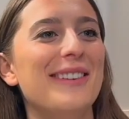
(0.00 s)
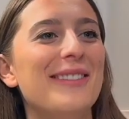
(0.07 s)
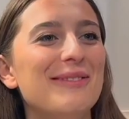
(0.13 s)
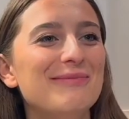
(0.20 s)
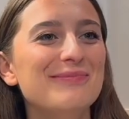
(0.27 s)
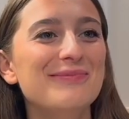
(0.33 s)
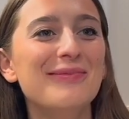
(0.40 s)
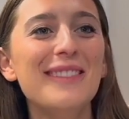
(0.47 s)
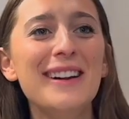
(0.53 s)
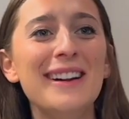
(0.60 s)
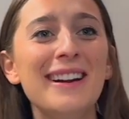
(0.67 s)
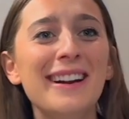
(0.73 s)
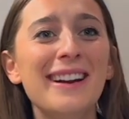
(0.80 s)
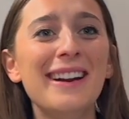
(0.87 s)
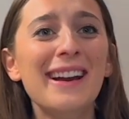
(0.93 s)
Good.
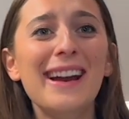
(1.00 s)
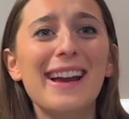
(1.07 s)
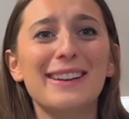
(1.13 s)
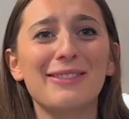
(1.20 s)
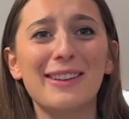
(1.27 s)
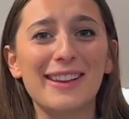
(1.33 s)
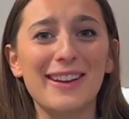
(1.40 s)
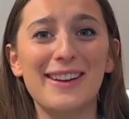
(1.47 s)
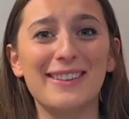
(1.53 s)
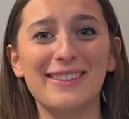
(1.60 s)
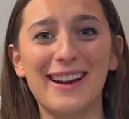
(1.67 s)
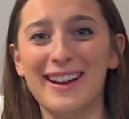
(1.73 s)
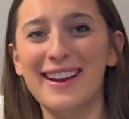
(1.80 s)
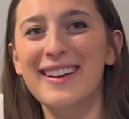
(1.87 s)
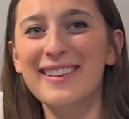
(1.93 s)
It's really
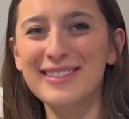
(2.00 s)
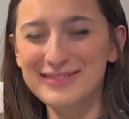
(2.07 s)
good.